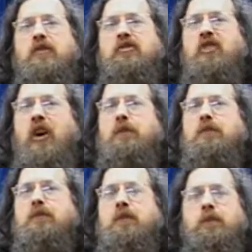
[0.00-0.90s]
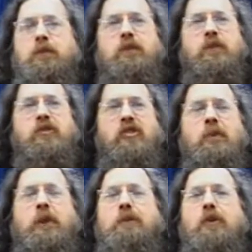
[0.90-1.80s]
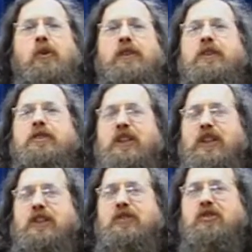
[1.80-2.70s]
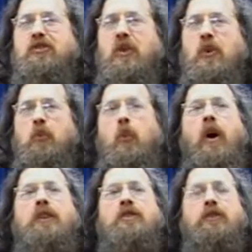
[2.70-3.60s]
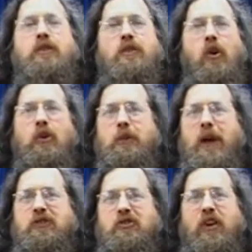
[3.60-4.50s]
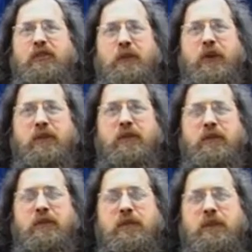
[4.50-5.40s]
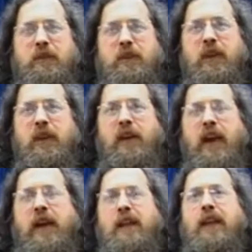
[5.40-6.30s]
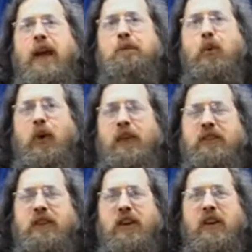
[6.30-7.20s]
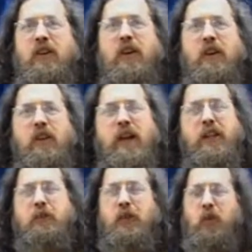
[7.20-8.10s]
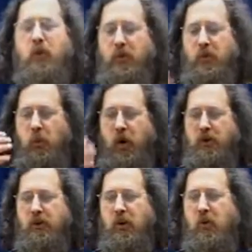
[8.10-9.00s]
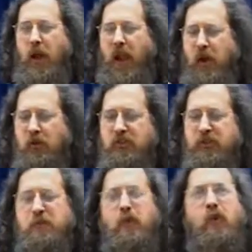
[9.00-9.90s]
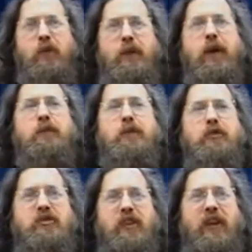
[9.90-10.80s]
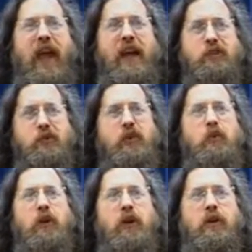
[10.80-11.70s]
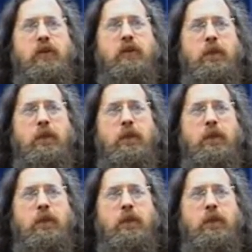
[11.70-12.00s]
Some people in their teens want to learn all about software. And at that point, a lot of them are going to want to know, how does this program I'm using actually work?